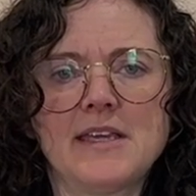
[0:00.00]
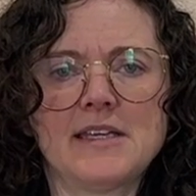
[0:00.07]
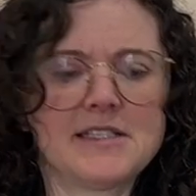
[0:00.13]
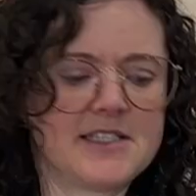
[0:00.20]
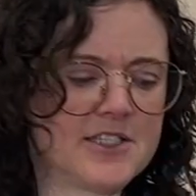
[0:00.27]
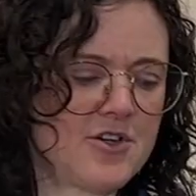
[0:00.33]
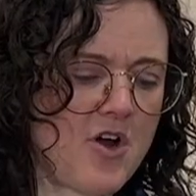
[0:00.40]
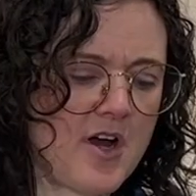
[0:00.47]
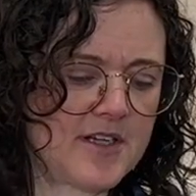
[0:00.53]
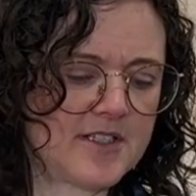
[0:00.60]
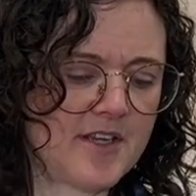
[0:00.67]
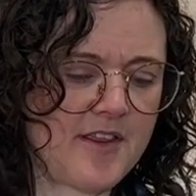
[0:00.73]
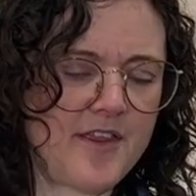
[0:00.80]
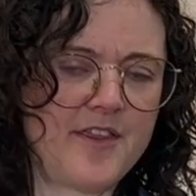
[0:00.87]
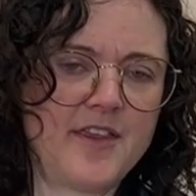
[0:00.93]
It's not
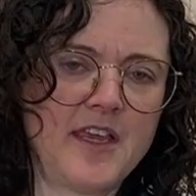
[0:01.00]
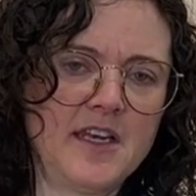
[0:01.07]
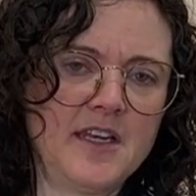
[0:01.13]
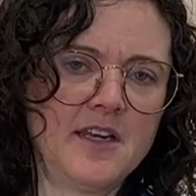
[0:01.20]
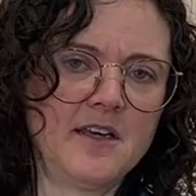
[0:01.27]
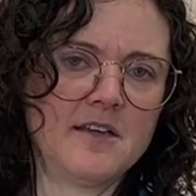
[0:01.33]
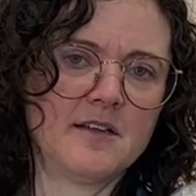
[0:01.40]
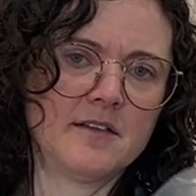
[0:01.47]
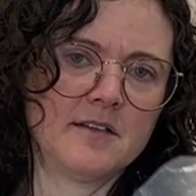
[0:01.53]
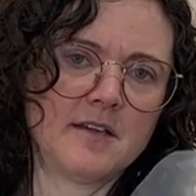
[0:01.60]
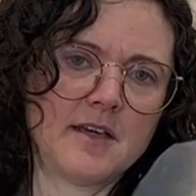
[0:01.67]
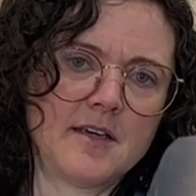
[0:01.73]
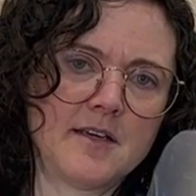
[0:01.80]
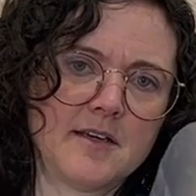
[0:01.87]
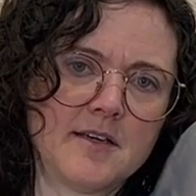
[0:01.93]
thin
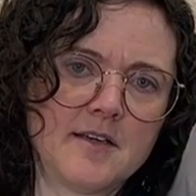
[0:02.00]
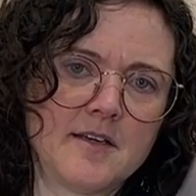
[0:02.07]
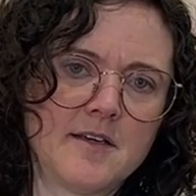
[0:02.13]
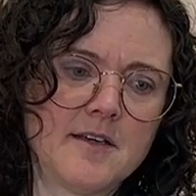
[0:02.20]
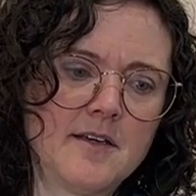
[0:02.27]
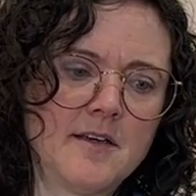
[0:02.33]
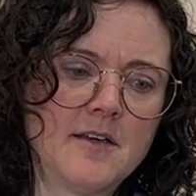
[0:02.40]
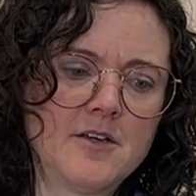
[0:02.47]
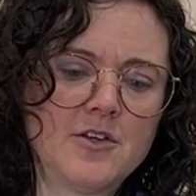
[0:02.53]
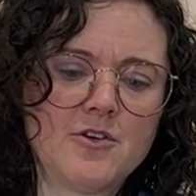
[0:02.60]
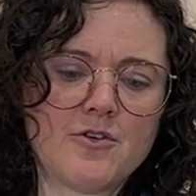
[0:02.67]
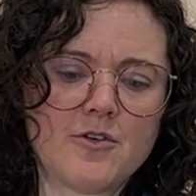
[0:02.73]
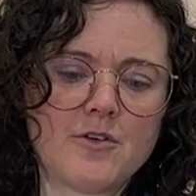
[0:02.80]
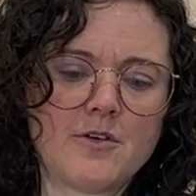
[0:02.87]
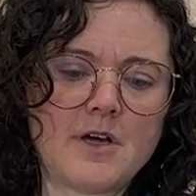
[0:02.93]
like
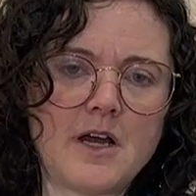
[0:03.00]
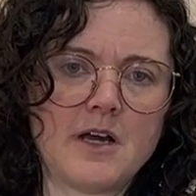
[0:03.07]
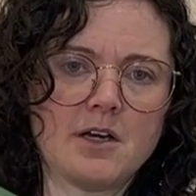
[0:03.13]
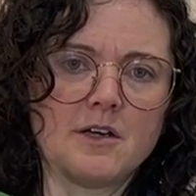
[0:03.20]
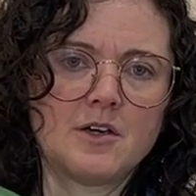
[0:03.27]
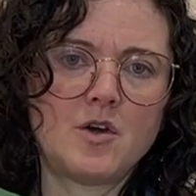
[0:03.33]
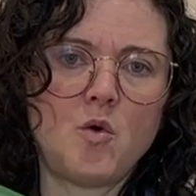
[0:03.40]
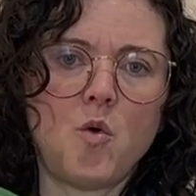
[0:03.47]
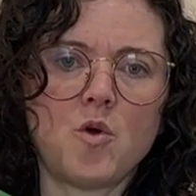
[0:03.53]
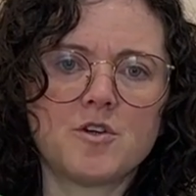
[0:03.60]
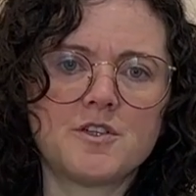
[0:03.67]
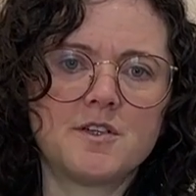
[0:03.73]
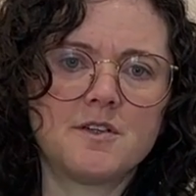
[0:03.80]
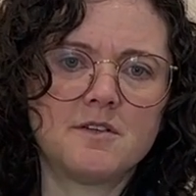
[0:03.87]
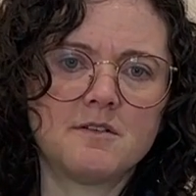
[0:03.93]
your
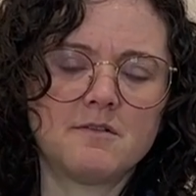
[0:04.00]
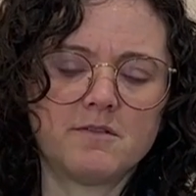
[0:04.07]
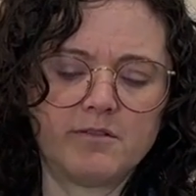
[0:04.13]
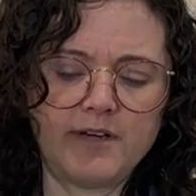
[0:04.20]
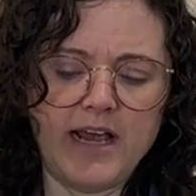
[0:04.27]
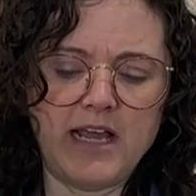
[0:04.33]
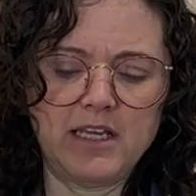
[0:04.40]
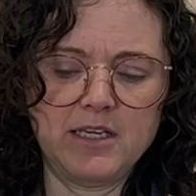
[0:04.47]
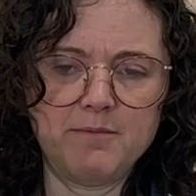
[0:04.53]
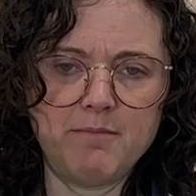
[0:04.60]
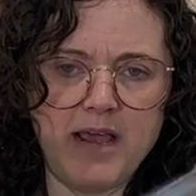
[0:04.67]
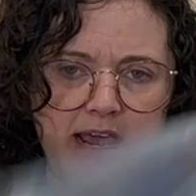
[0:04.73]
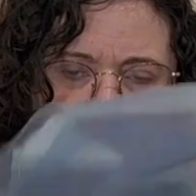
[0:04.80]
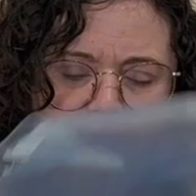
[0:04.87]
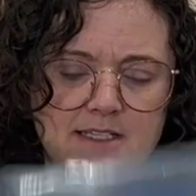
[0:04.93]
quart or gallon
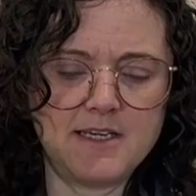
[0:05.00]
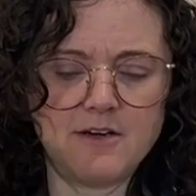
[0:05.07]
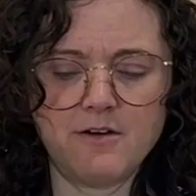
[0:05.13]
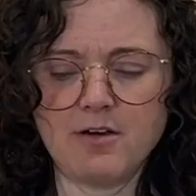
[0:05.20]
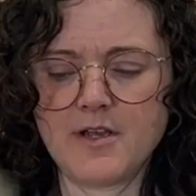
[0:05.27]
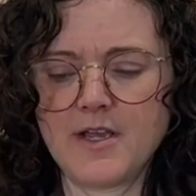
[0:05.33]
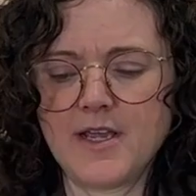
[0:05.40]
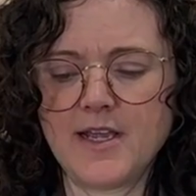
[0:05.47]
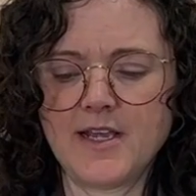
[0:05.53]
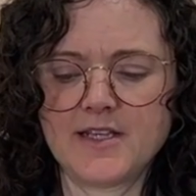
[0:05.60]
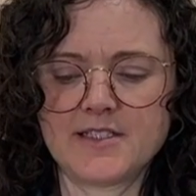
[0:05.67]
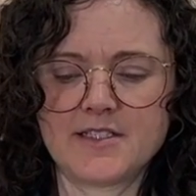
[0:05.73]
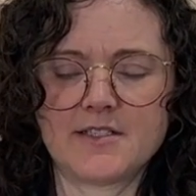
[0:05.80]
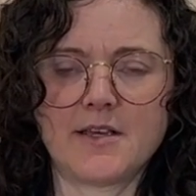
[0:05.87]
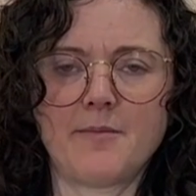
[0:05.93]
bags here.
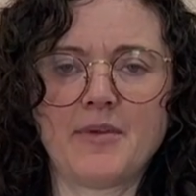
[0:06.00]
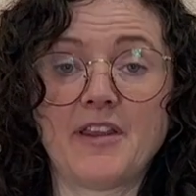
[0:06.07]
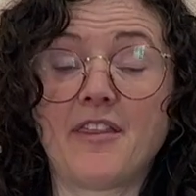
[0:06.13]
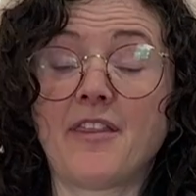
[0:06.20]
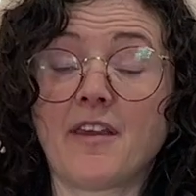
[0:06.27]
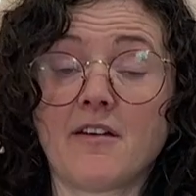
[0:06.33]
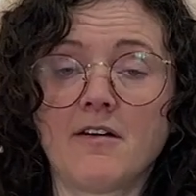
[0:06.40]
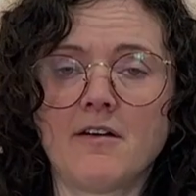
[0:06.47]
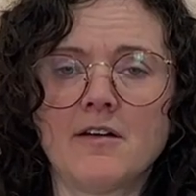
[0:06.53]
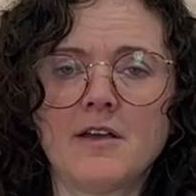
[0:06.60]
It's a bit thicker.